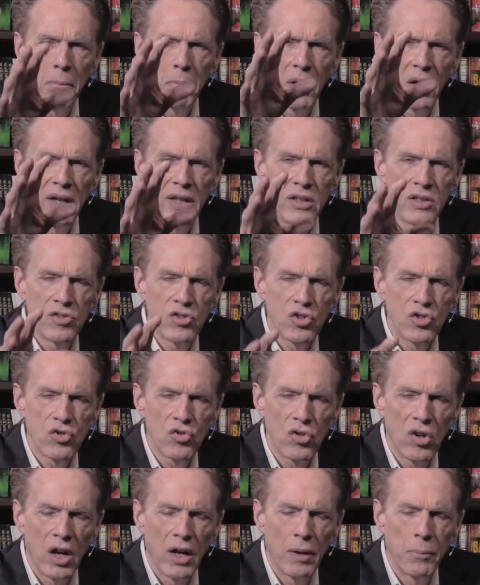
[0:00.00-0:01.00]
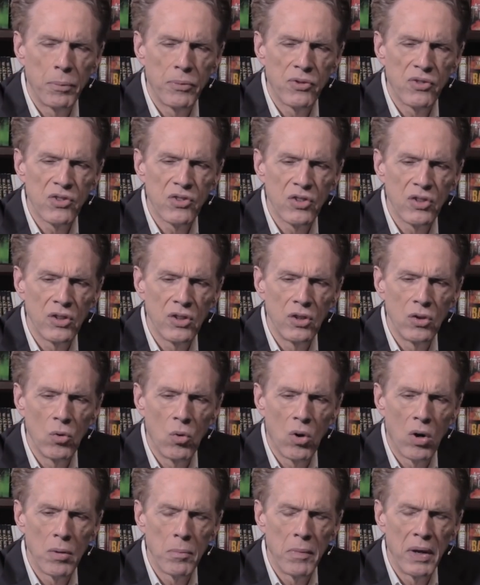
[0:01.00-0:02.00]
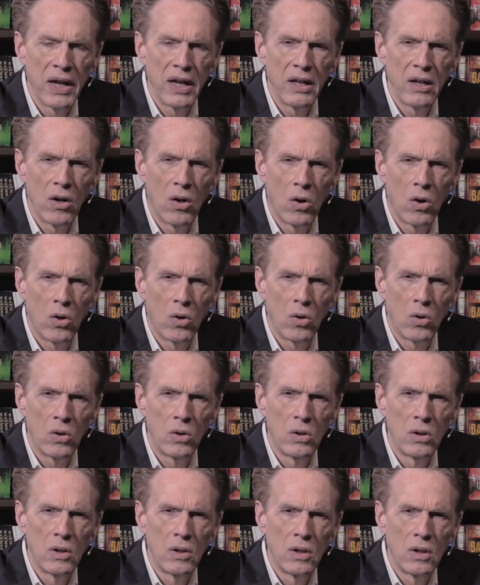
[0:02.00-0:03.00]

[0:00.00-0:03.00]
by his stripes you are made whole.